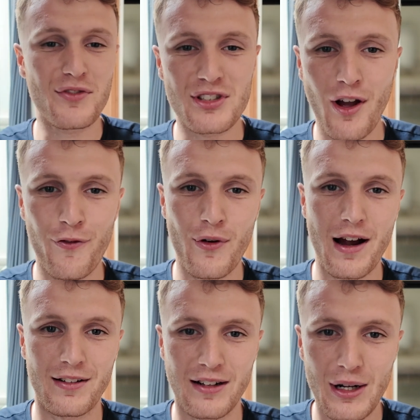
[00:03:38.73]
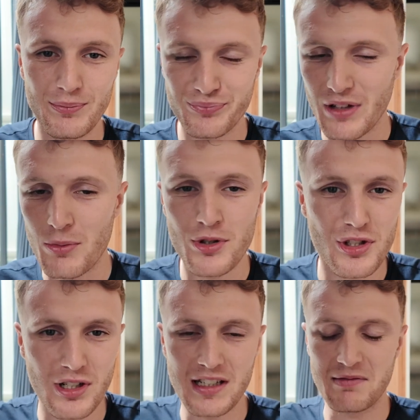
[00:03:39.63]
loves software, right? Now I'm
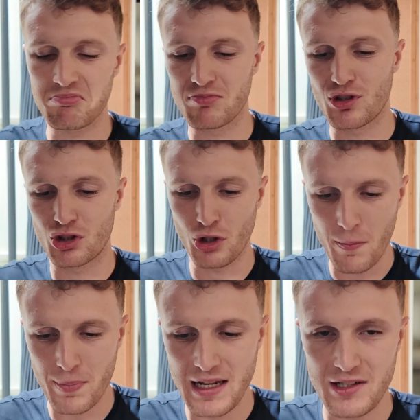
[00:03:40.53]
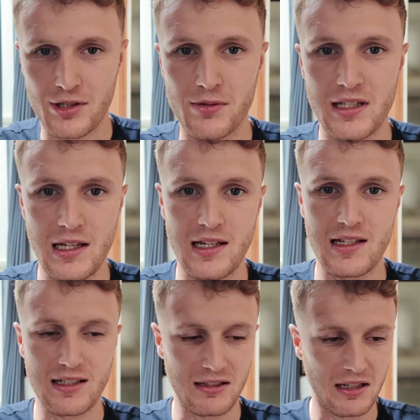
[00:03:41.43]
just gonna jump into
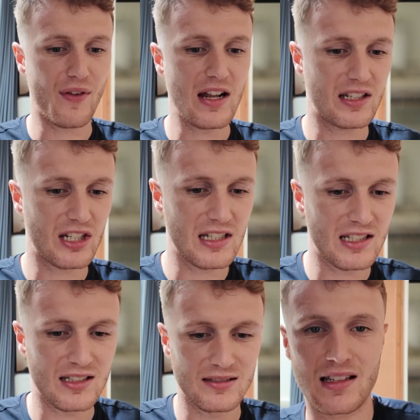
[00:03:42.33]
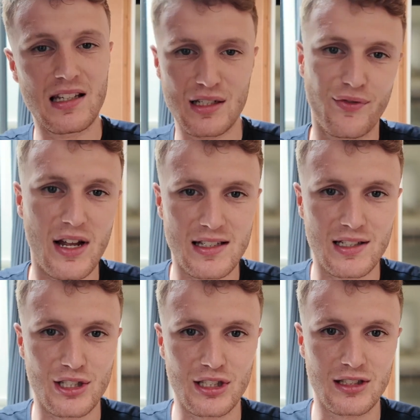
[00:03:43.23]
the advantages and
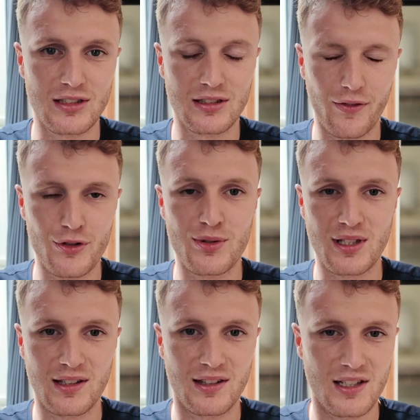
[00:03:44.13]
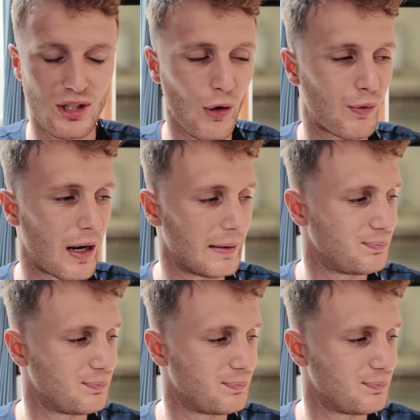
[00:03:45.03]
disadvantages of using the software,